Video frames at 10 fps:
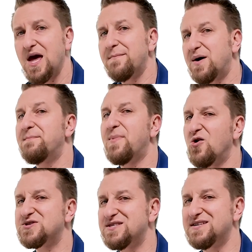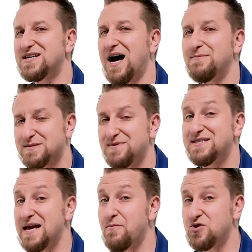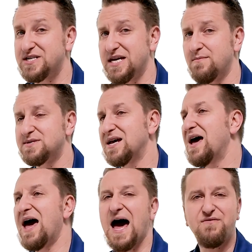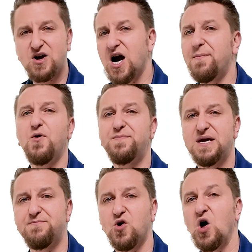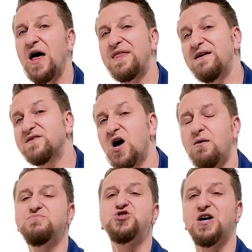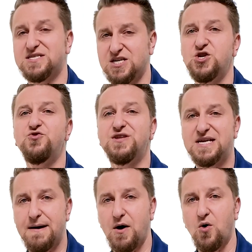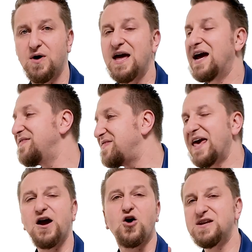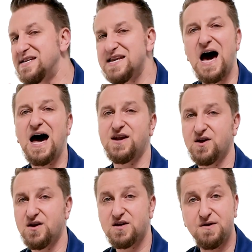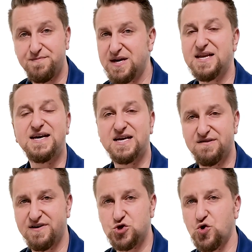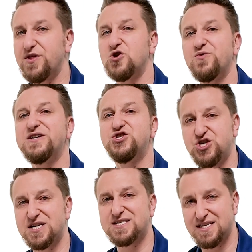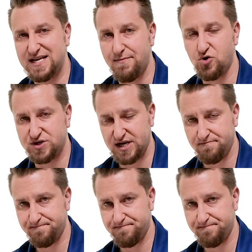But most of the time, some of the demo teams have a couple people that have come just to do the demo, and they are not competing individually. They're doing just the demo team.